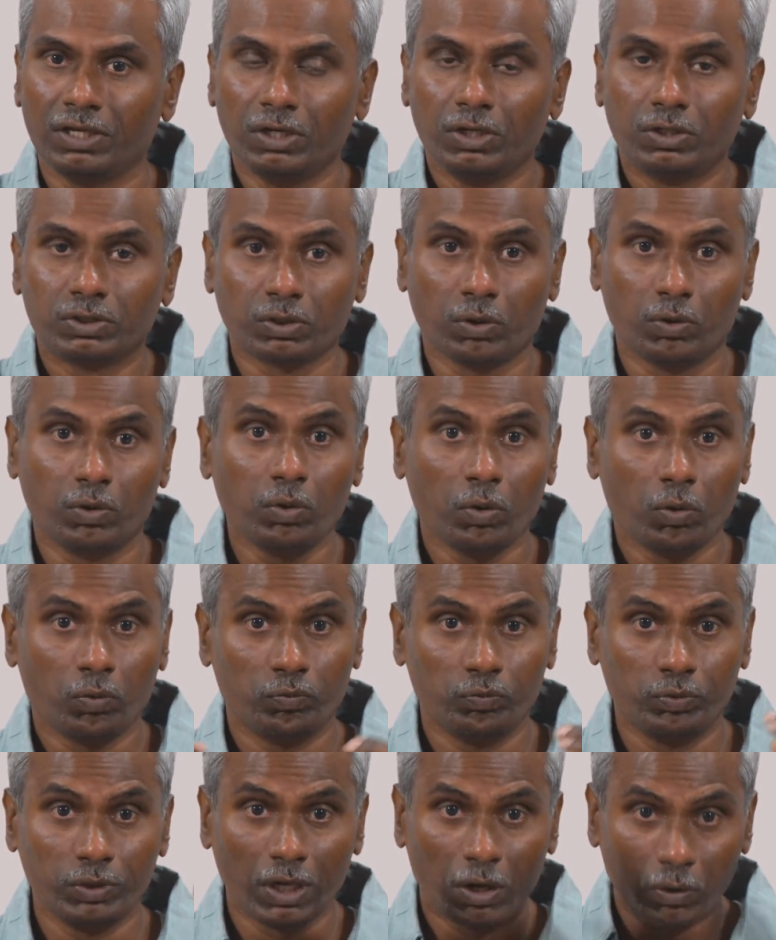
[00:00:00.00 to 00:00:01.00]
So,
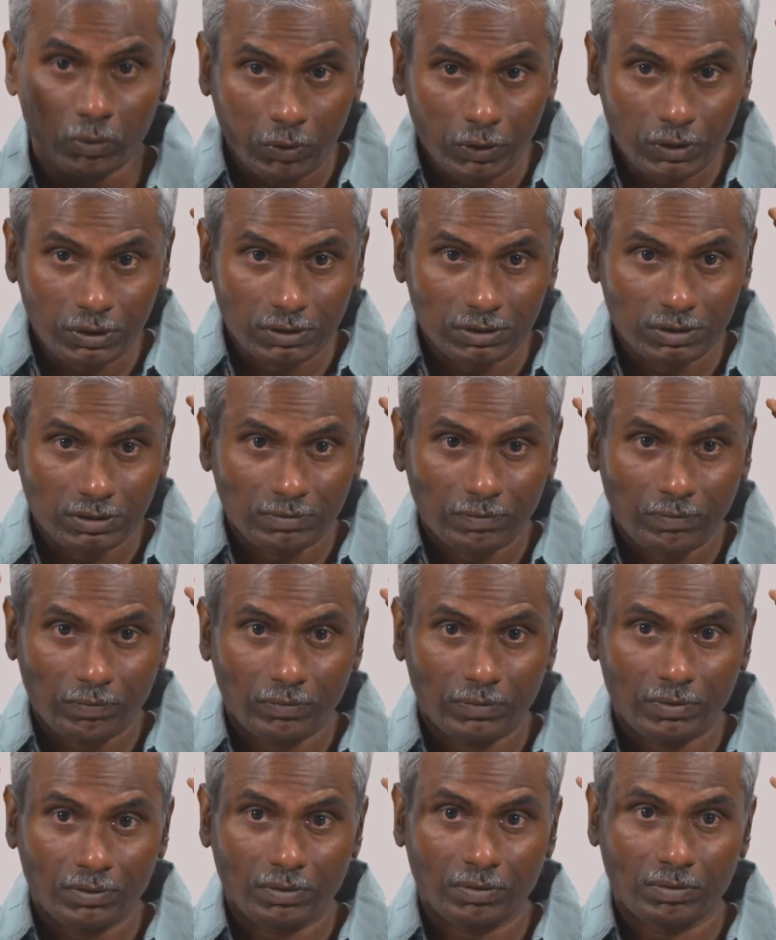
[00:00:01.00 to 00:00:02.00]
we are going to
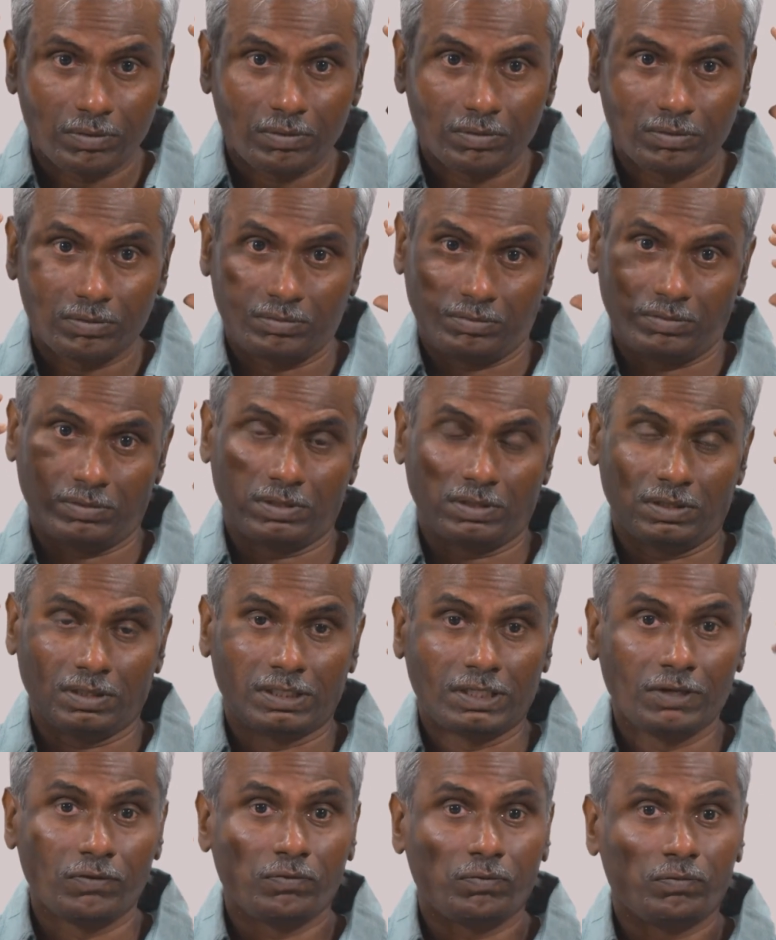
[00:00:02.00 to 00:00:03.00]

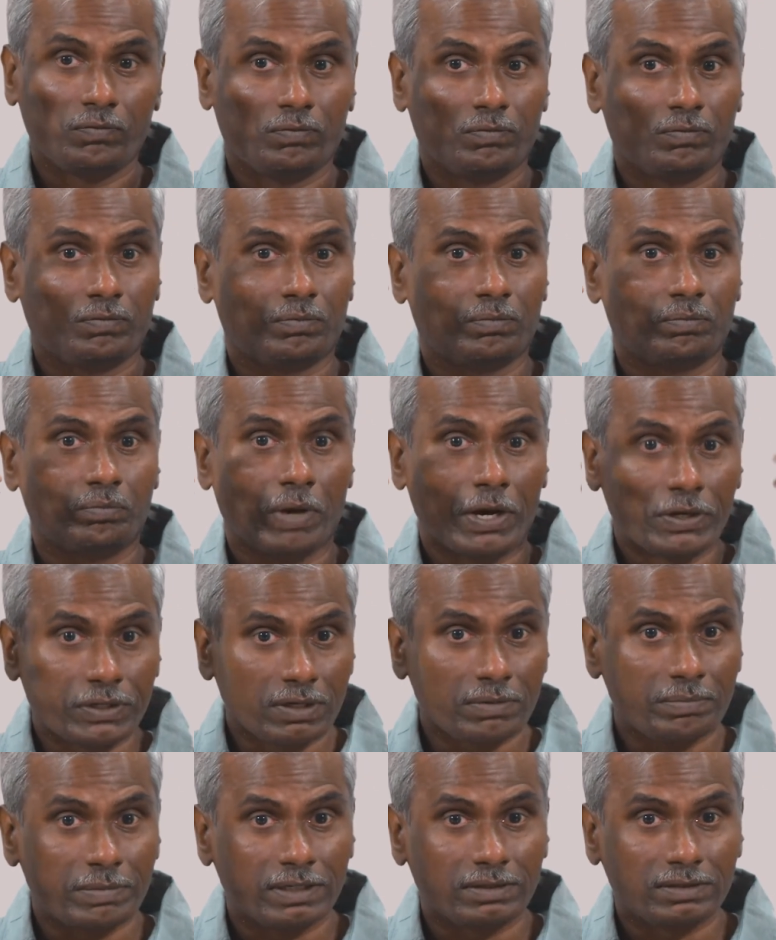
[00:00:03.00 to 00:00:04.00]
give
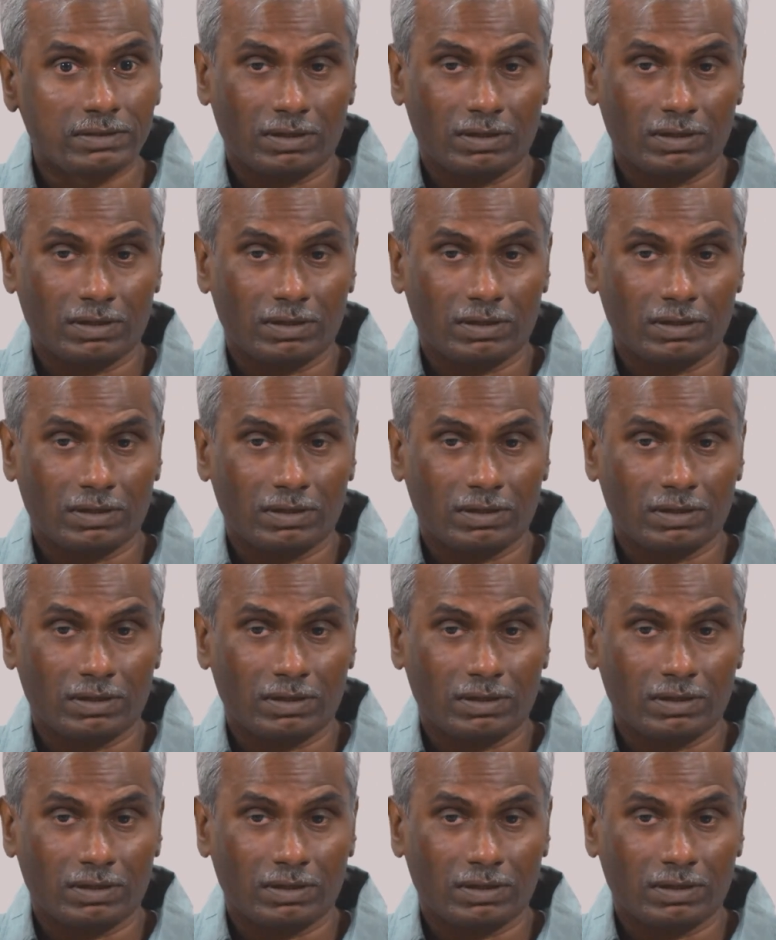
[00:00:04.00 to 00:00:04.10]
measurement,